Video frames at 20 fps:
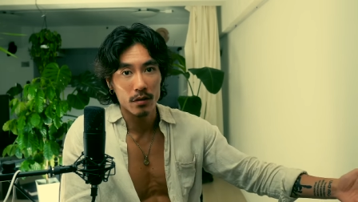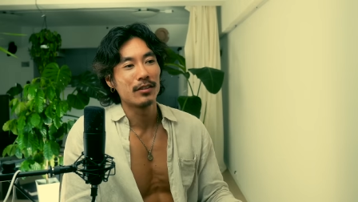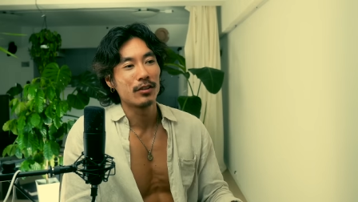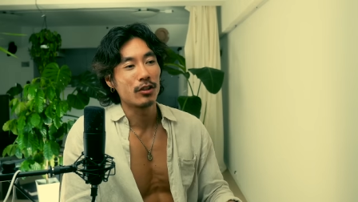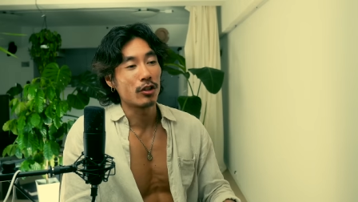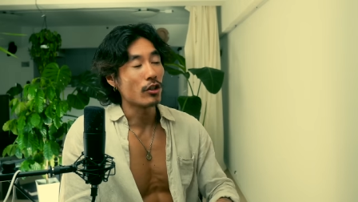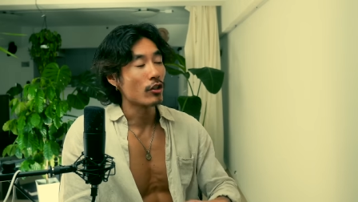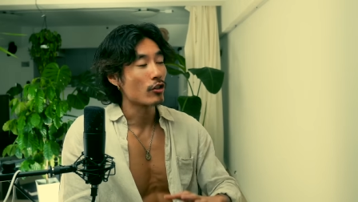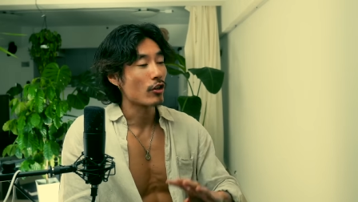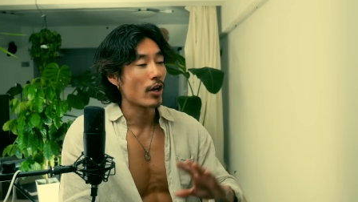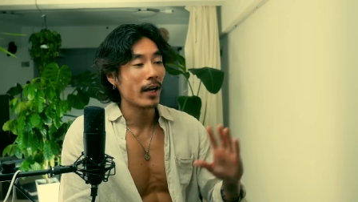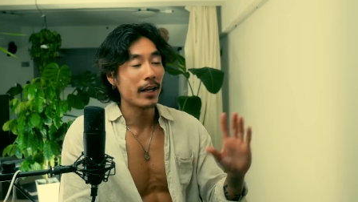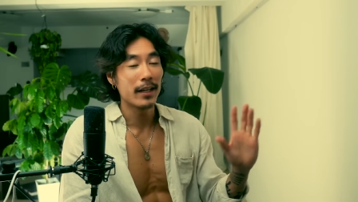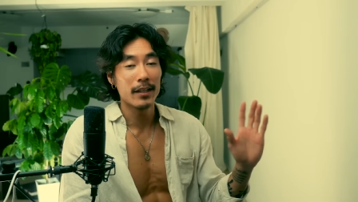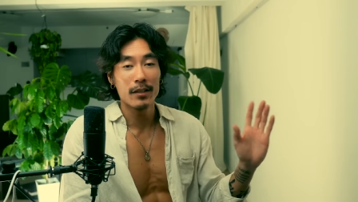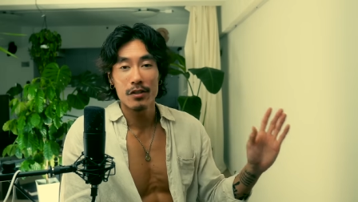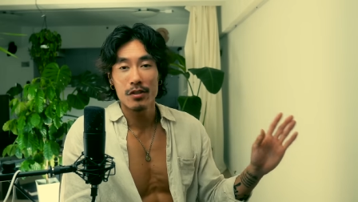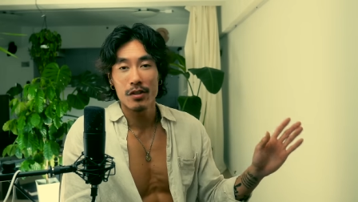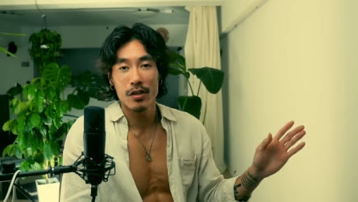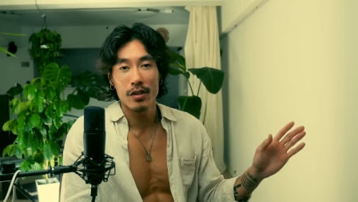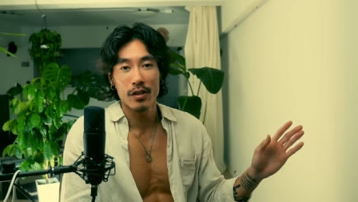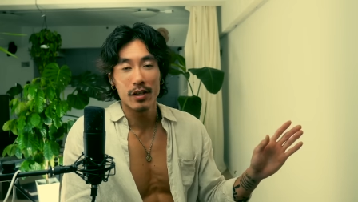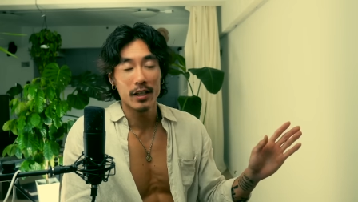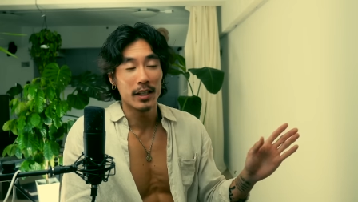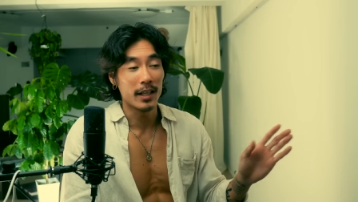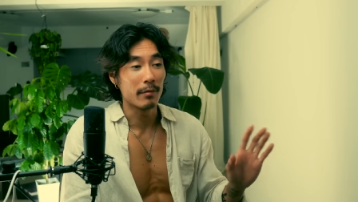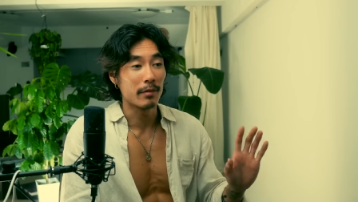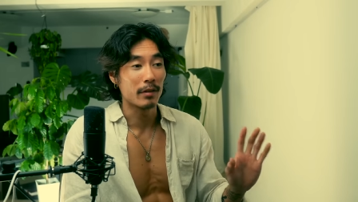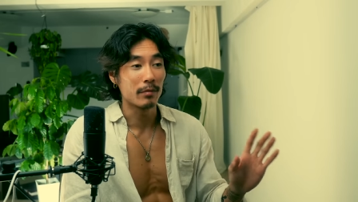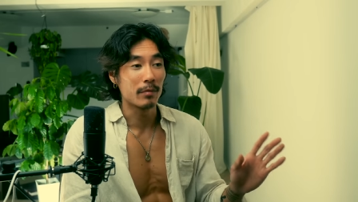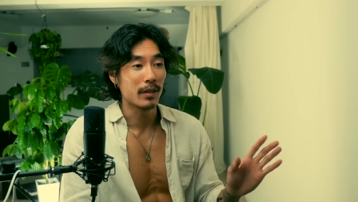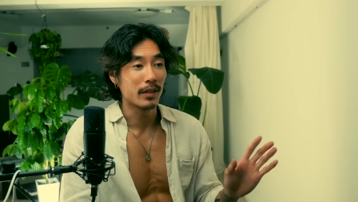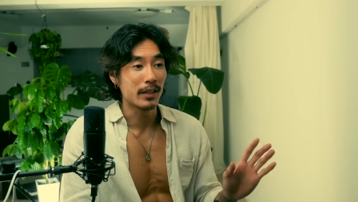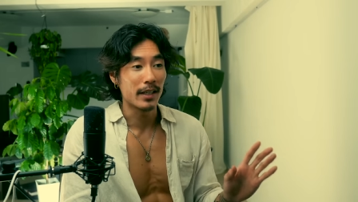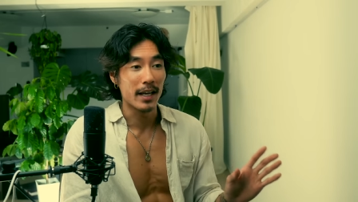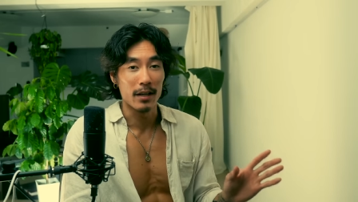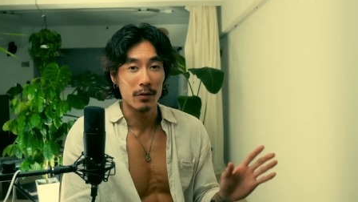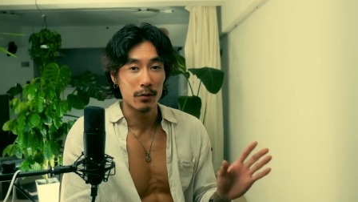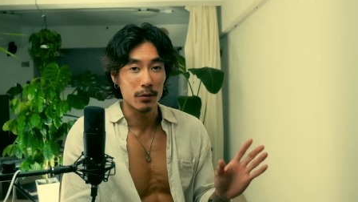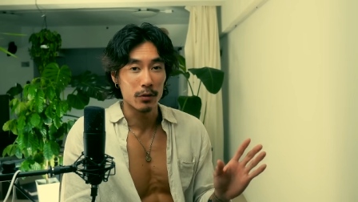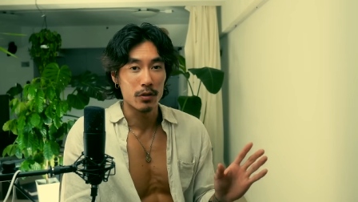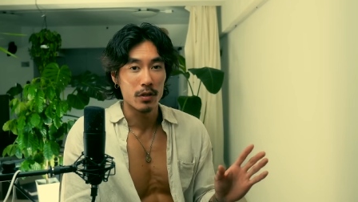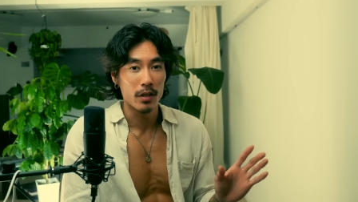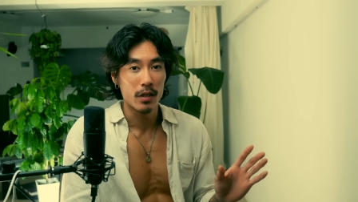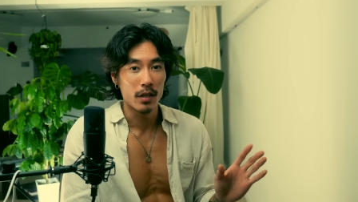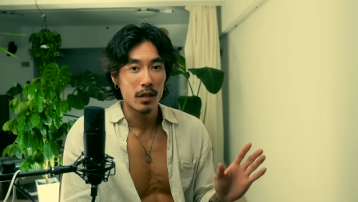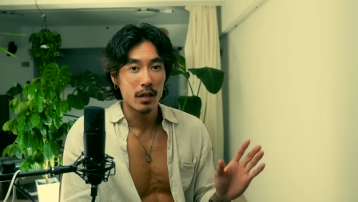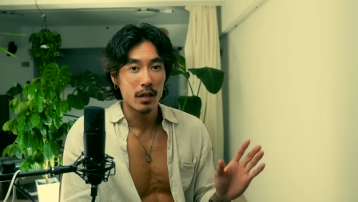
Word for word: she changed and everybody else